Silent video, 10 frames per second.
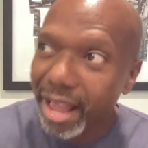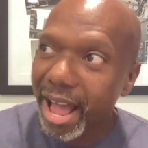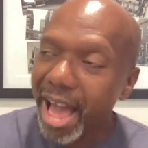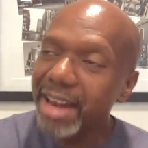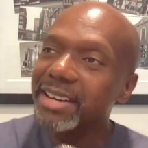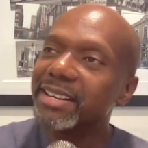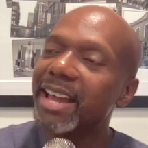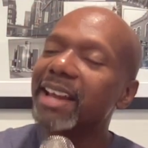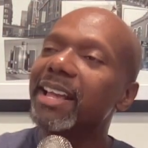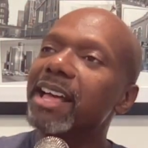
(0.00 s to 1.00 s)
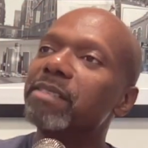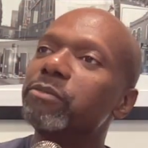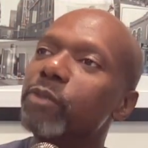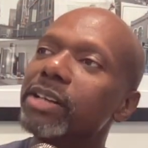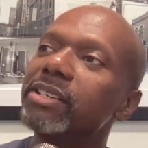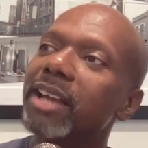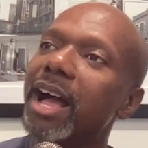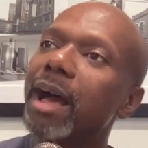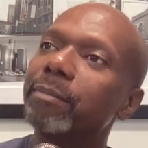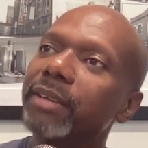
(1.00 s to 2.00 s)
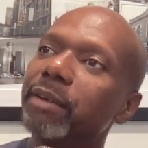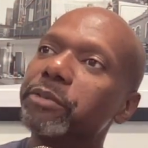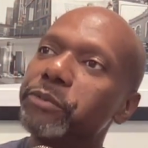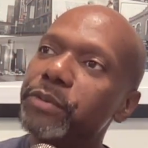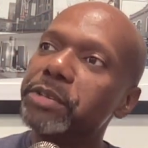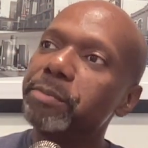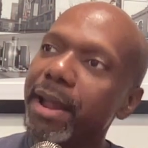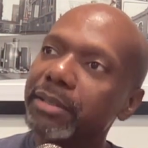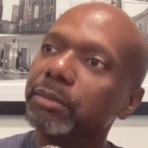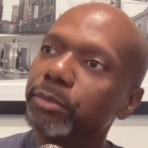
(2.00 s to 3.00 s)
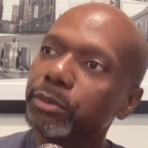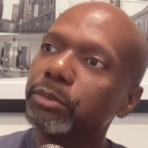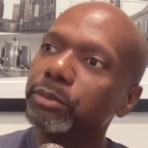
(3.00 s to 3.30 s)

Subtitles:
I did not have one job that was respectable.